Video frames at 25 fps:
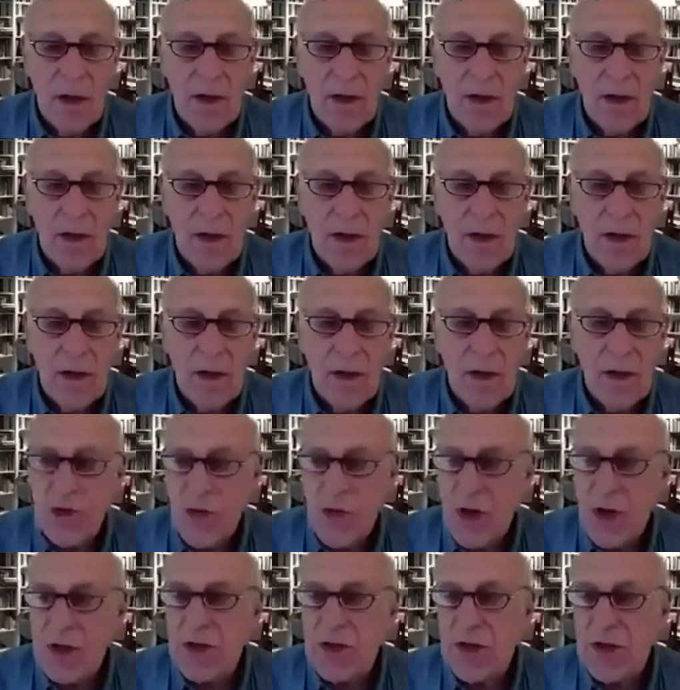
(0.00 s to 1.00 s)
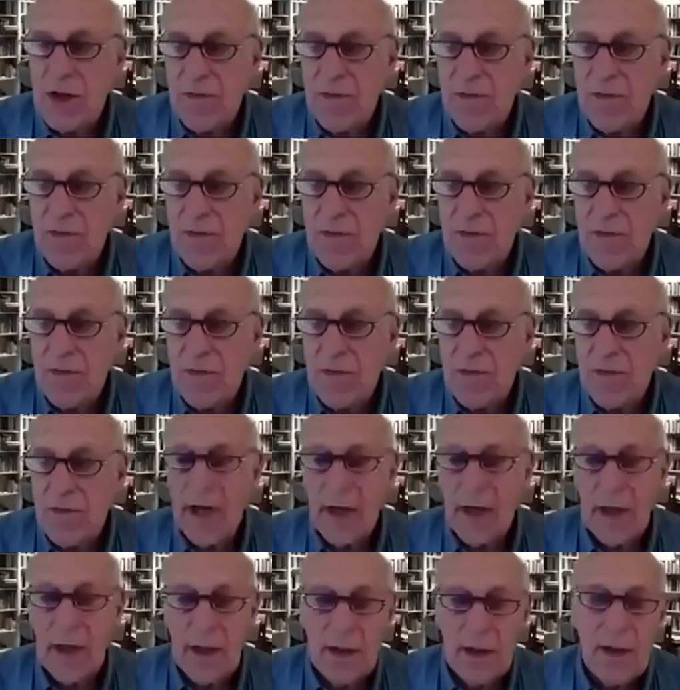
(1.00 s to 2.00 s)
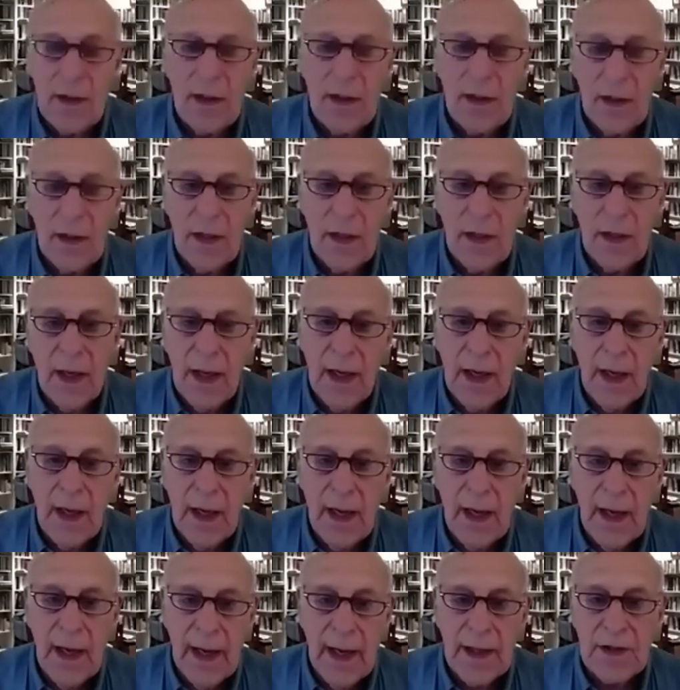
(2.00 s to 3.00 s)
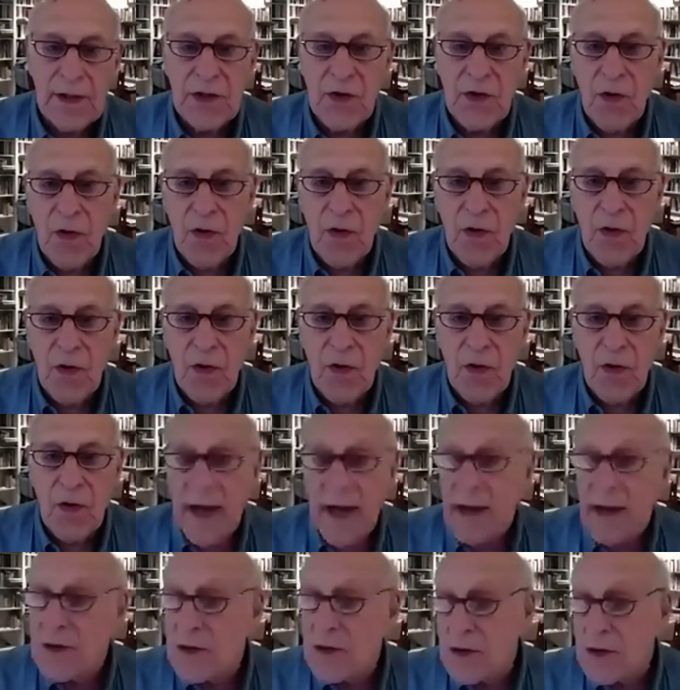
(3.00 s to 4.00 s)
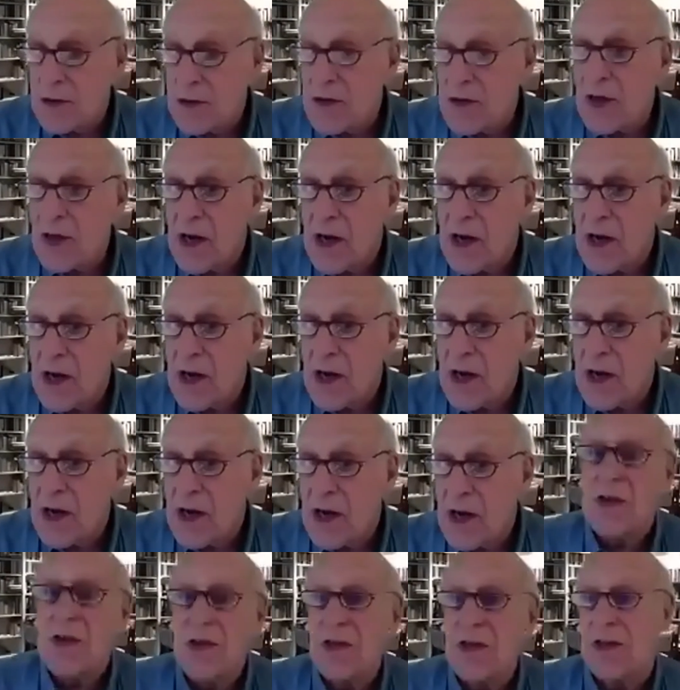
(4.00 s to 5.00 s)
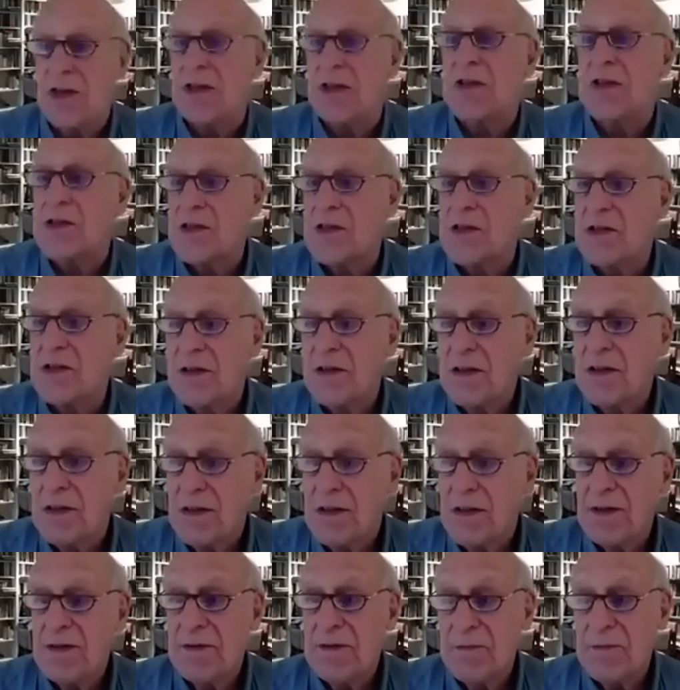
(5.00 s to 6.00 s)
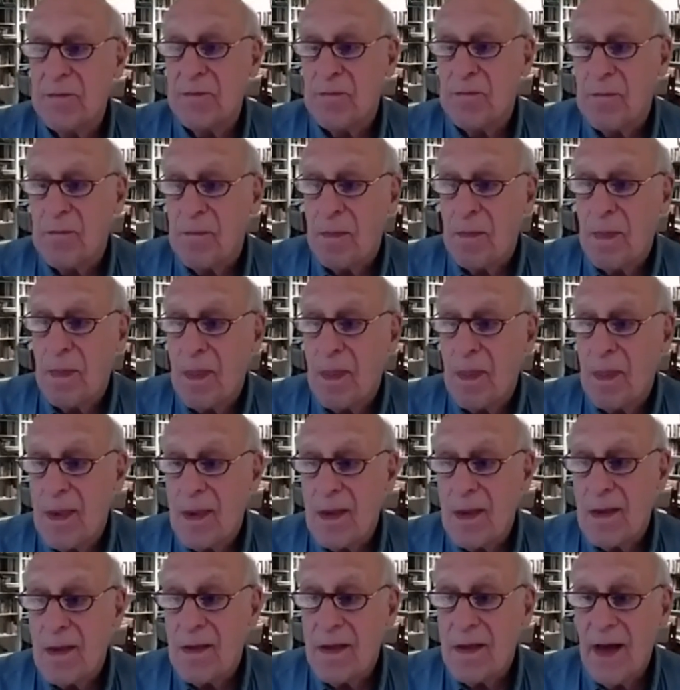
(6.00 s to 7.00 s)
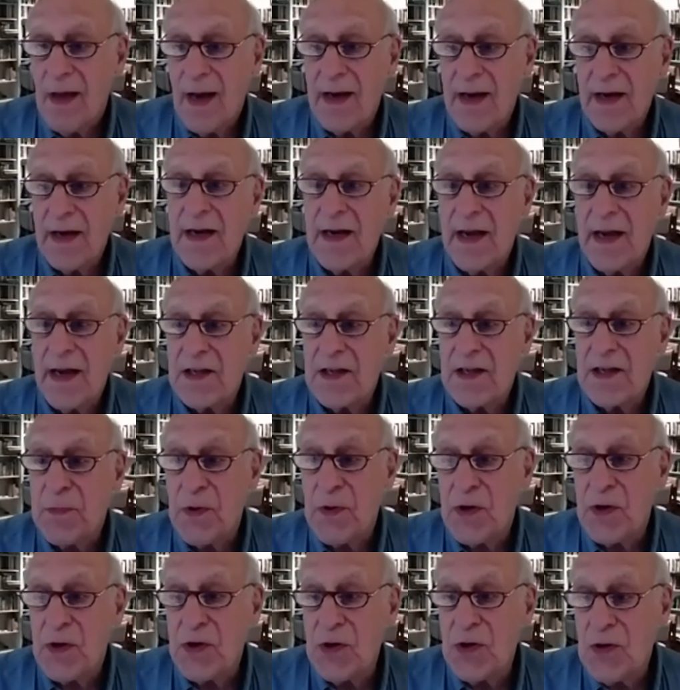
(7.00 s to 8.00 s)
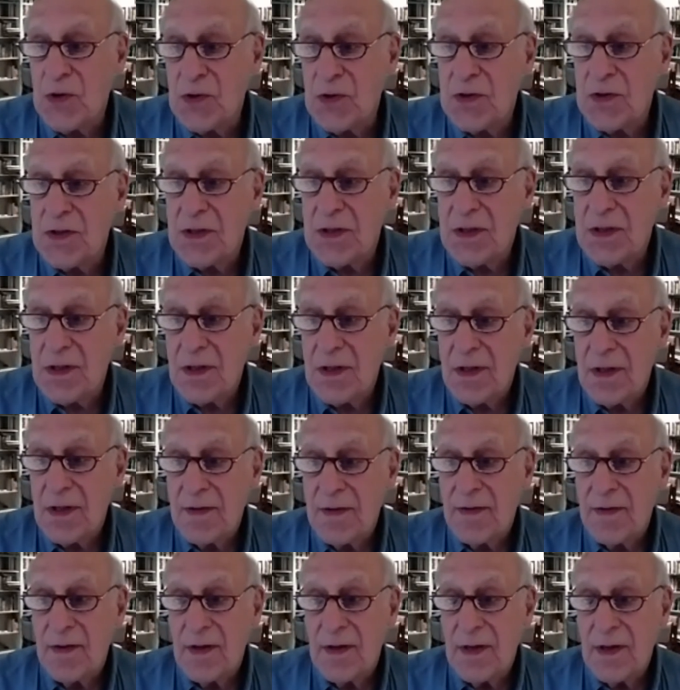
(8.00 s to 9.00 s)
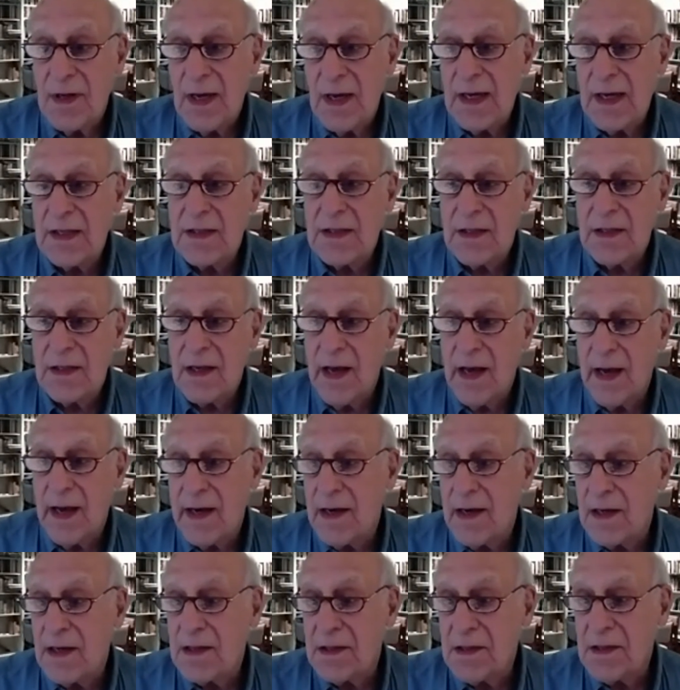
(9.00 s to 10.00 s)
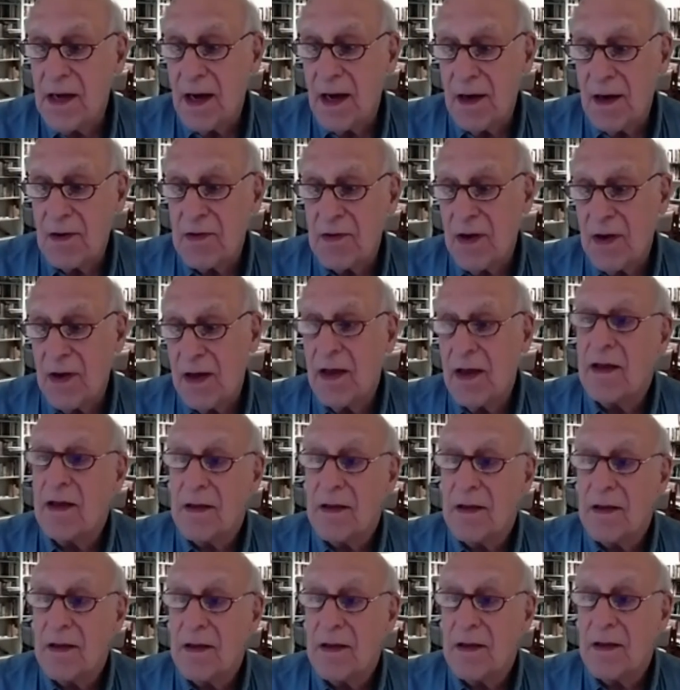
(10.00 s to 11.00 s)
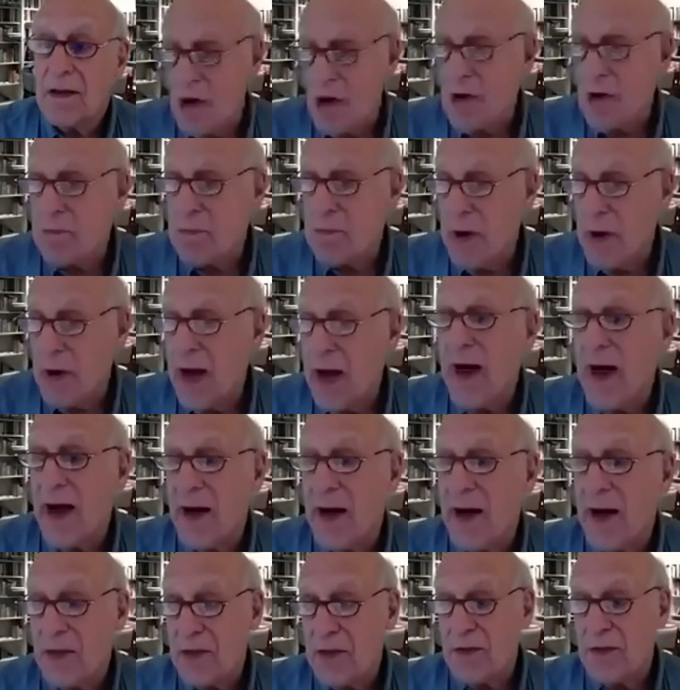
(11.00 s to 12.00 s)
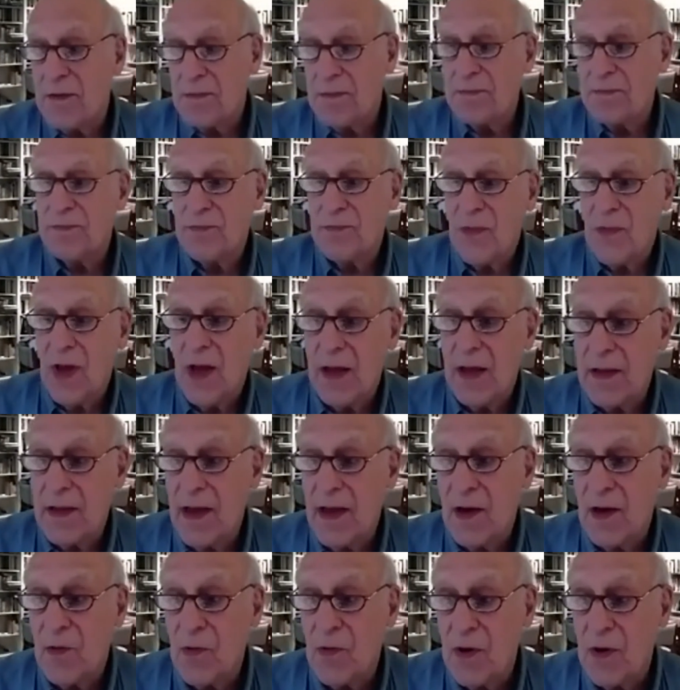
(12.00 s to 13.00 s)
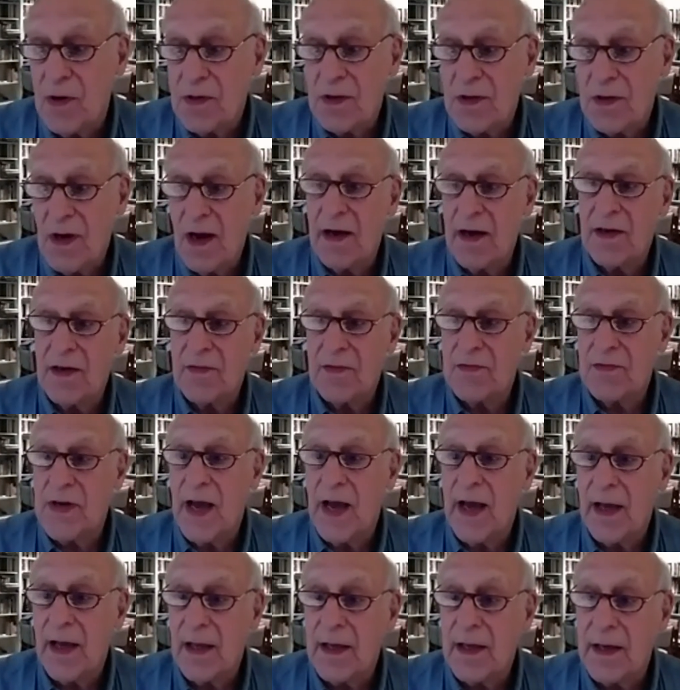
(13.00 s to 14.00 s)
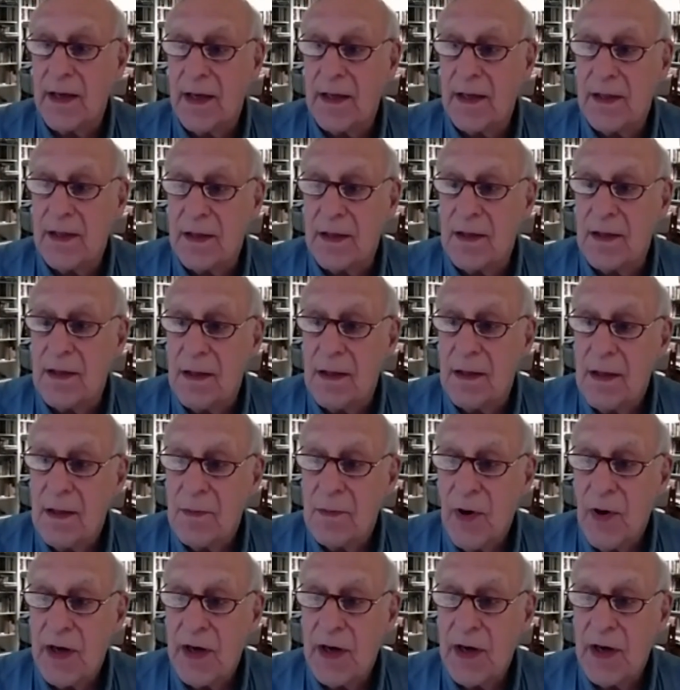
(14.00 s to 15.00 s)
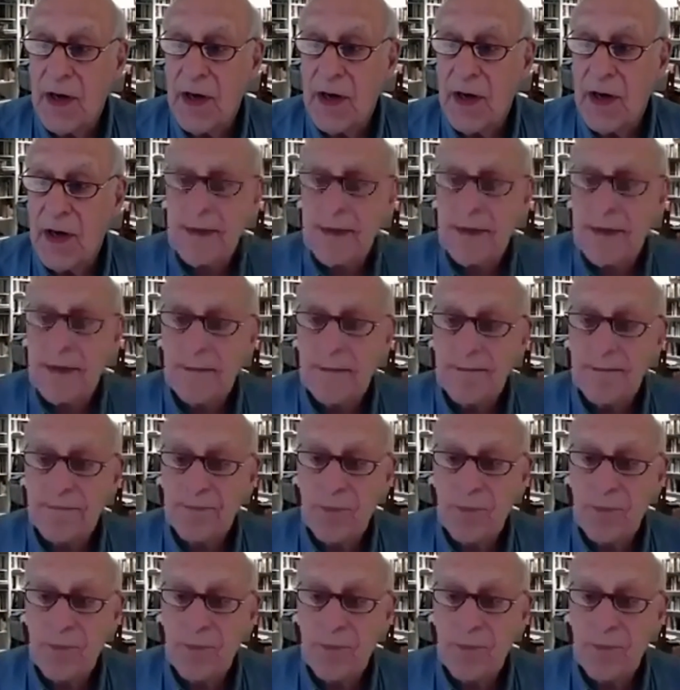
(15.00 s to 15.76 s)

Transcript: the construction of our brain has the consciousness that it has produced has led us down the wrong path, and that we're kind of dangling at the precipice.